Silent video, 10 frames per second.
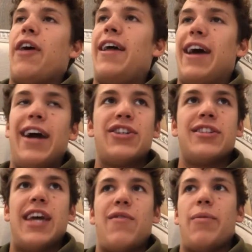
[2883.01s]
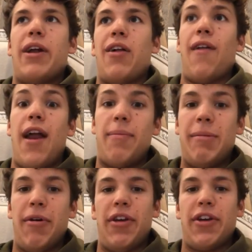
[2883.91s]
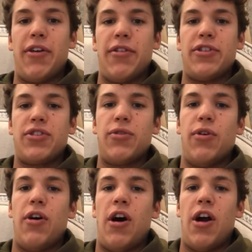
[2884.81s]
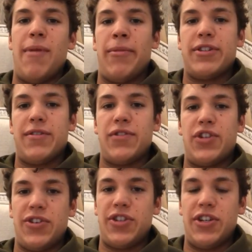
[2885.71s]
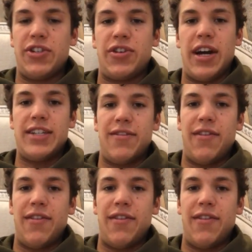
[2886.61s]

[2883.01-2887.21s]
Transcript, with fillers: I, I shouldn't say everybody, a lot of people that go to the school are members of the Church of Jesus Christ of